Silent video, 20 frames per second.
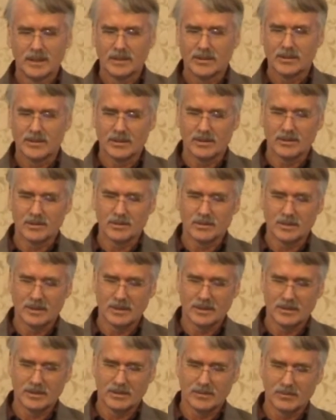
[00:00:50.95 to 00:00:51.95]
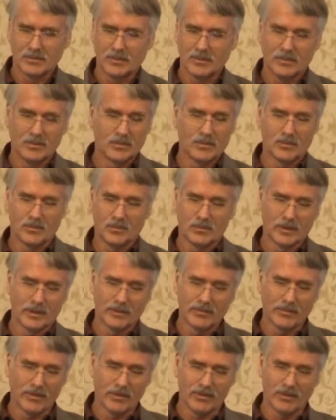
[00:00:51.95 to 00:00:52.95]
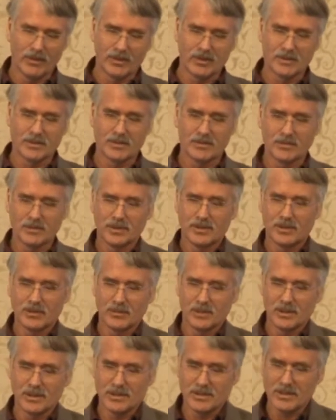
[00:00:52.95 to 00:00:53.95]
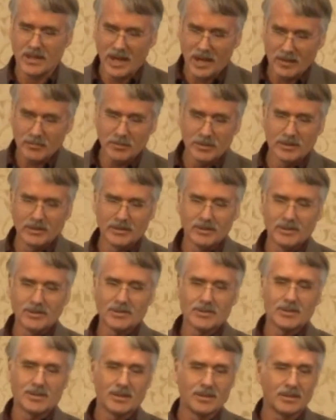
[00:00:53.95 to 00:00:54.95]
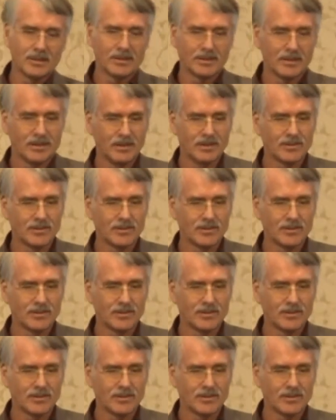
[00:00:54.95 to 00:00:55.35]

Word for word: So uh, one of the things which, which has happened is, uh,